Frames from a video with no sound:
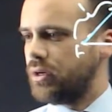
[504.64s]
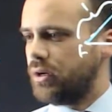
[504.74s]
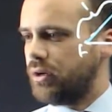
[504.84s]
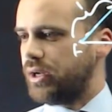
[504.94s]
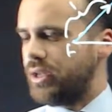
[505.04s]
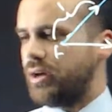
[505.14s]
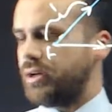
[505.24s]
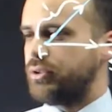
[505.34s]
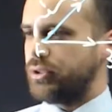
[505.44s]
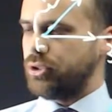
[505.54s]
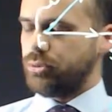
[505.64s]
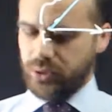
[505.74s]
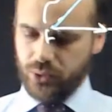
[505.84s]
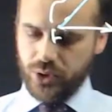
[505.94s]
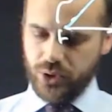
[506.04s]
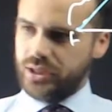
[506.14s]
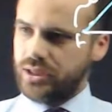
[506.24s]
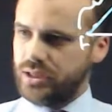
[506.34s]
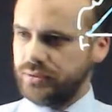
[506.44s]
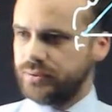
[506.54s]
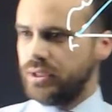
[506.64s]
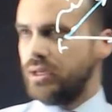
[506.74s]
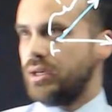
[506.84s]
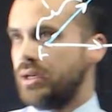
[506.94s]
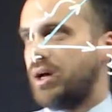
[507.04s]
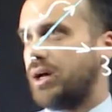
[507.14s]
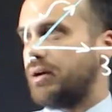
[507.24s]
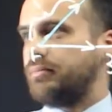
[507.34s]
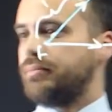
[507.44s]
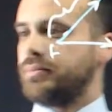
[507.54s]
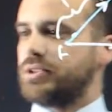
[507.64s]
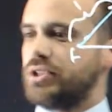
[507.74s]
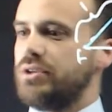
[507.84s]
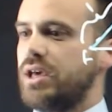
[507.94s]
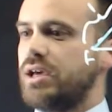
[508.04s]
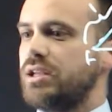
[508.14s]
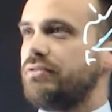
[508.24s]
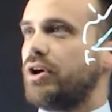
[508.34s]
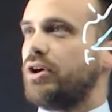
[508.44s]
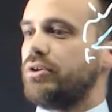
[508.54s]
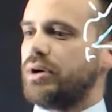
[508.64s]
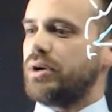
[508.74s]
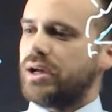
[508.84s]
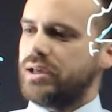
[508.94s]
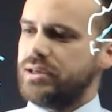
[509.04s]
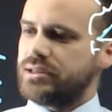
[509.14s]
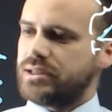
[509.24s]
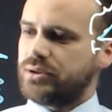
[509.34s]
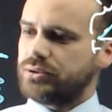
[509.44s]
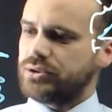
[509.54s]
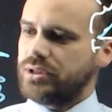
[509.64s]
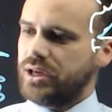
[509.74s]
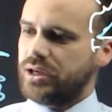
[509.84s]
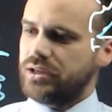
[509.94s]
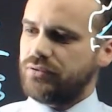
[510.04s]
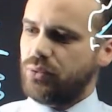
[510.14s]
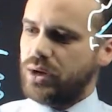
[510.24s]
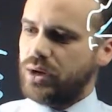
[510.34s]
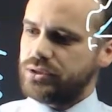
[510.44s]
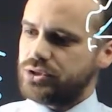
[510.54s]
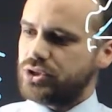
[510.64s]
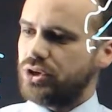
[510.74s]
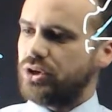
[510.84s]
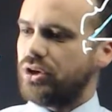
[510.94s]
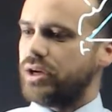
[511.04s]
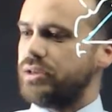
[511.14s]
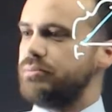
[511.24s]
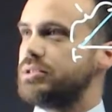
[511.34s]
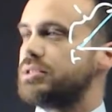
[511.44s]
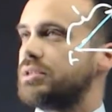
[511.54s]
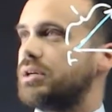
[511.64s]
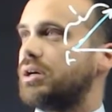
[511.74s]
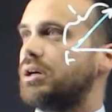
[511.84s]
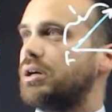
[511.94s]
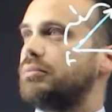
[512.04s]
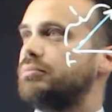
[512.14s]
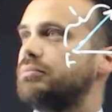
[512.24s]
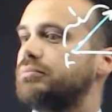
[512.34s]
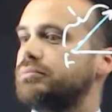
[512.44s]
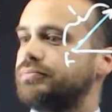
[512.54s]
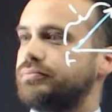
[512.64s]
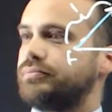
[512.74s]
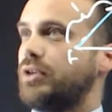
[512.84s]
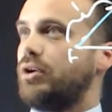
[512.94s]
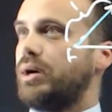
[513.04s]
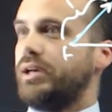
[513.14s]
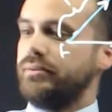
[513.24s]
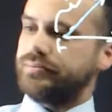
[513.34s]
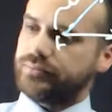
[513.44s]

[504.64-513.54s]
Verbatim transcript: Alright, now I can do a little bit of working here. Um, so negative OA is equal to negative 1 times um, OA